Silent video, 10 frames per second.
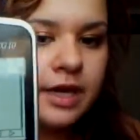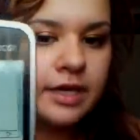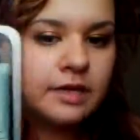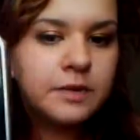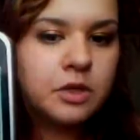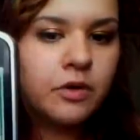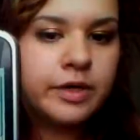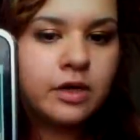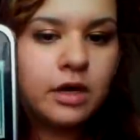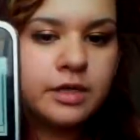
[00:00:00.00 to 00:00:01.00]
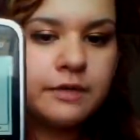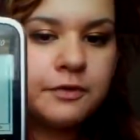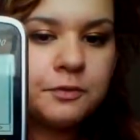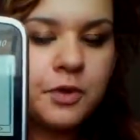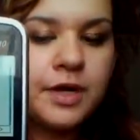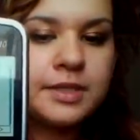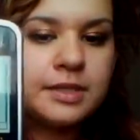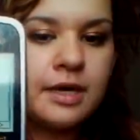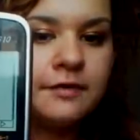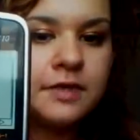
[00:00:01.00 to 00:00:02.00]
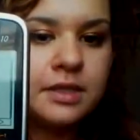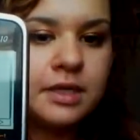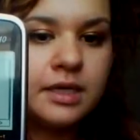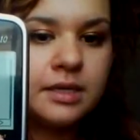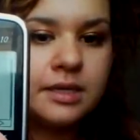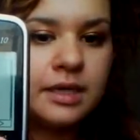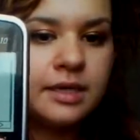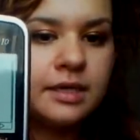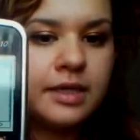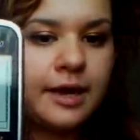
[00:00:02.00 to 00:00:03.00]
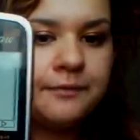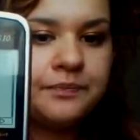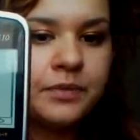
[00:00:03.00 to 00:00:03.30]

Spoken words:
It keeps going on if you press F6 and yeah.